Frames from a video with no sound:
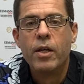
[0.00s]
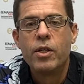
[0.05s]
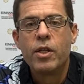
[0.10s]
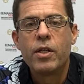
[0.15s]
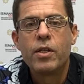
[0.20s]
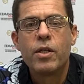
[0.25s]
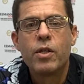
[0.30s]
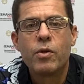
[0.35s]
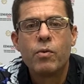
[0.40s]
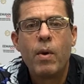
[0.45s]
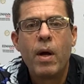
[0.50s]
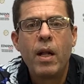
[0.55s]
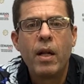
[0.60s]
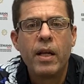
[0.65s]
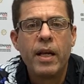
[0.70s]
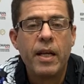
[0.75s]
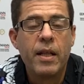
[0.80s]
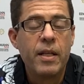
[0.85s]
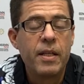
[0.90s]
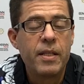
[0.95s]
just as well
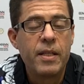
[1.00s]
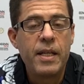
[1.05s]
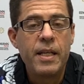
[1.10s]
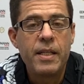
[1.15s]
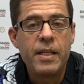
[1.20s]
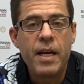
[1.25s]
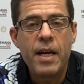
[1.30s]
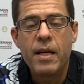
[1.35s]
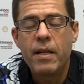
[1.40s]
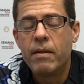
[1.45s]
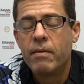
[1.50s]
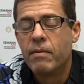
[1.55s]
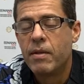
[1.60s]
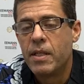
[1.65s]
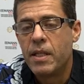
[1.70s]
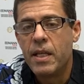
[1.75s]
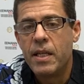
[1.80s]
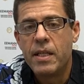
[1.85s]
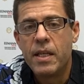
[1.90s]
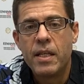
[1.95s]
in the CZ,
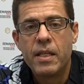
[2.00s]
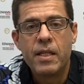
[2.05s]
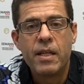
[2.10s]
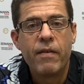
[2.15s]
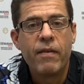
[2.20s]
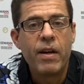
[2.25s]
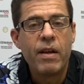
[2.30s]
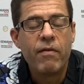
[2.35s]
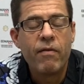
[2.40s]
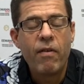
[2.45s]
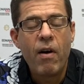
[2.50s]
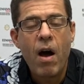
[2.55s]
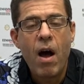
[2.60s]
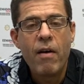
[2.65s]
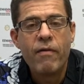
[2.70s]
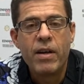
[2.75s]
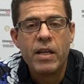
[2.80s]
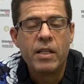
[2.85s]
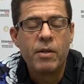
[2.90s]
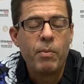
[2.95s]
CZ
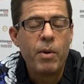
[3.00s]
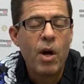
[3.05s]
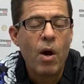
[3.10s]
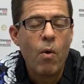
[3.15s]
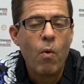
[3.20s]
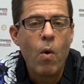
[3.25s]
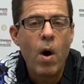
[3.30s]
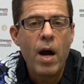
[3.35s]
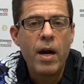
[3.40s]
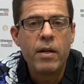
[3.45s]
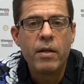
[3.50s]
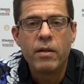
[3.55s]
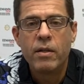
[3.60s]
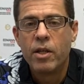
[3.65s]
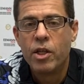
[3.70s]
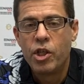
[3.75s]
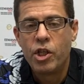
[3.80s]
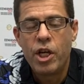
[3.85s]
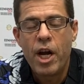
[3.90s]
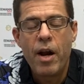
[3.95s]
75, SP-01,
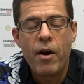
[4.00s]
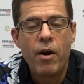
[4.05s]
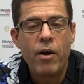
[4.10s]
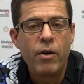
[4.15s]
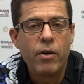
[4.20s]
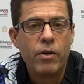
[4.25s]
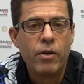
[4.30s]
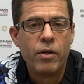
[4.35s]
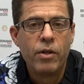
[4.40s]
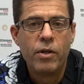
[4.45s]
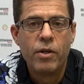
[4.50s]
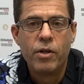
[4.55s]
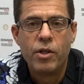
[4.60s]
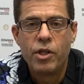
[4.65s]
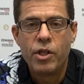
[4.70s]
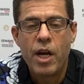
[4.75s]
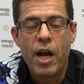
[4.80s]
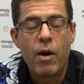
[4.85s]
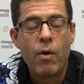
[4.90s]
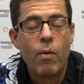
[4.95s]
Shadow,
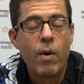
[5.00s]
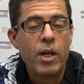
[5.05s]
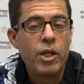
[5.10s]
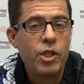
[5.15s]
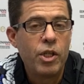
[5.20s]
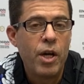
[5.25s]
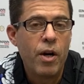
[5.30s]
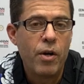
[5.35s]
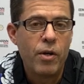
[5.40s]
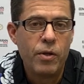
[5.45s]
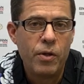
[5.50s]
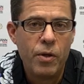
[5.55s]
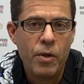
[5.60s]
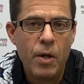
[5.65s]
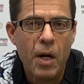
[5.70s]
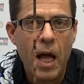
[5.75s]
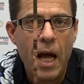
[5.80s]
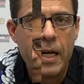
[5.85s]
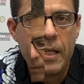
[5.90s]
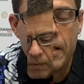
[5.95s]
Shadow 1, Shadow
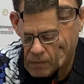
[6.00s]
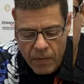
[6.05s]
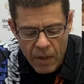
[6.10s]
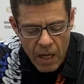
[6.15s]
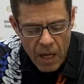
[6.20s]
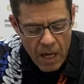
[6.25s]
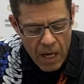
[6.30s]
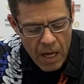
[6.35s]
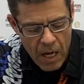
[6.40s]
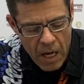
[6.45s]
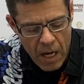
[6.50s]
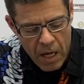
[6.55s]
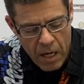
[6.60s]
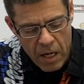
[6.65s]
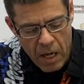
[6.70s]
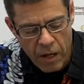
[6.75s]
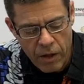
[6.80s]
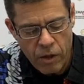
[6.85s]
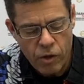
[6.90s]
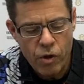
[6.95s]
2 lines.
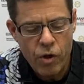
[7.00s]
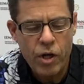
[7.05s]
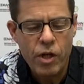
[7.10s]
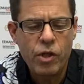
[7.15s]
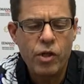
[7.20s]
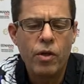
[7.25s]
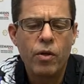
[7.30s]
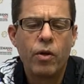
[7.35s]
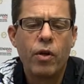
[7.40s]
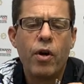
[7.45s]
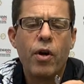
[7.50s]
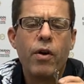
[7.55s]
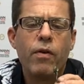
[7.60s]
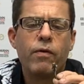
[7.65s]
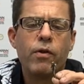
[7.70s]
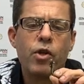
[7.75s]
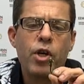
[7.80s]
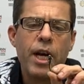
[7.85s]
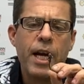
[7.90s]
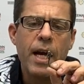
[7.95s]
Now, the traditional
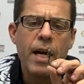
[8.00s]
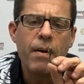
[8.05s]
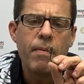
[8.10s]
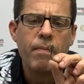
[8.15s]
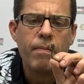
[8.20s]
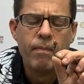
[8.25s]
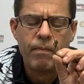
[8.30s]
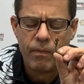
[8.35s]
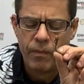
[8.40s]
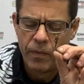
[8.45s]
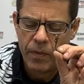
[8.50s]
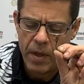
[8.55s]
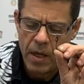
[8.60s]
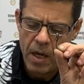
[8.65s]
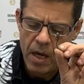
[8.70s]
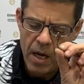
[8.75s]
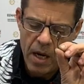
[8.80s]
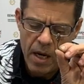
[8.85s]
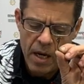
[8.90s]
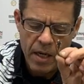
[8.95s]
curved trigger
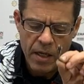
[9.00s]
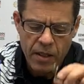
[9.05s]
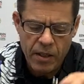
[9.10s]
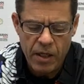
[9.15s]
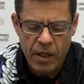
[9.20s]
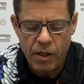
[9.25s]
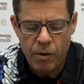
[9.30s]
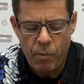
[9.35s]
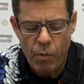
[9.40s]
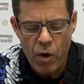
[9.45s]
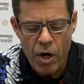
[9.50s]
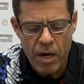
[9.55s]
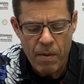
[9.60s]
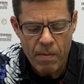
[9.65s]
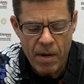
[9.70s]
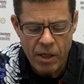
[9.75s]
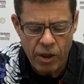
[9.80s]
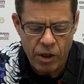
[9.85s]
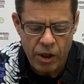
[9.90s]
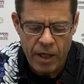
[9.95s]
sits pretty
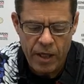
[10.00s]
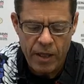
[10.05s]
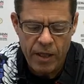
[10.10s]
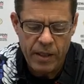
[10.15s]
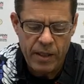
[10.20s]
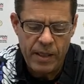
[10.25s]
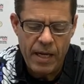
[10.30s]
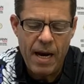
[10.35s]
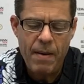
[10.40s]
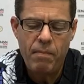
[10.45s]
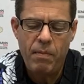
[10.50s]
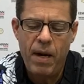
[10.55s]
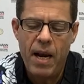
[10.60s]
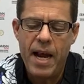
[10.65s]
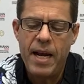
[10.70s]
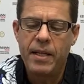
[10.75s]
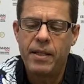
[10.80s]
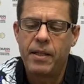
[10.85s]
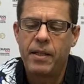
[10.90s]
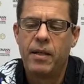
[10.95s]
much in the same
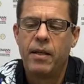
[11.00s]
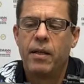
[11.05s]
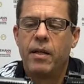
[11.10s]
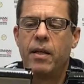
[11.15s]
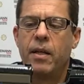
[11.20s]
place